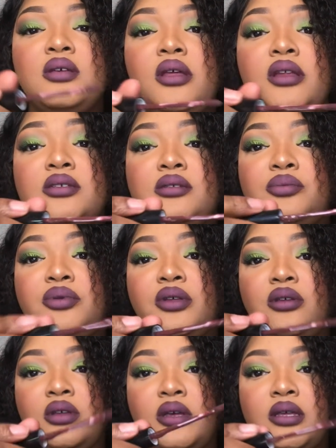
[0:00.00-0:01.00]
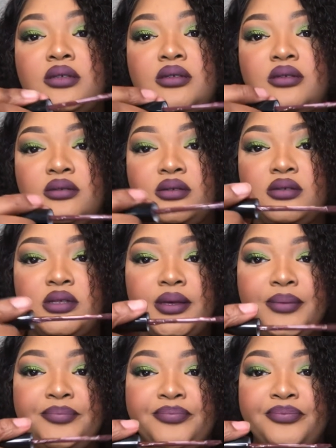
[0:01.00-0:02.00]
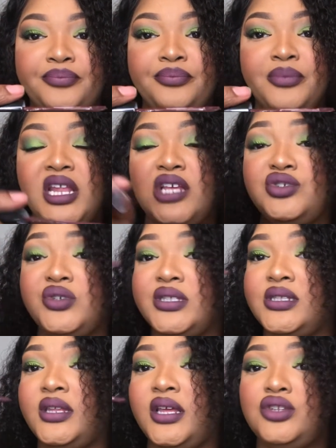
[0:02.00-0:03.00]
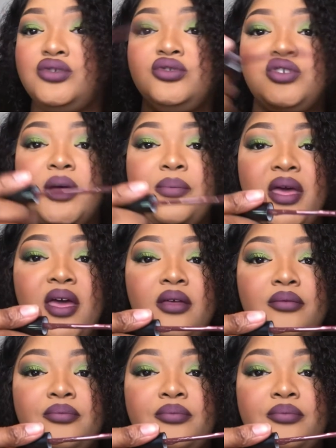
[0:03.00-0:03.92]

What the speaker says: And it's a pretty good consistency. And as you can see, they do dry matte.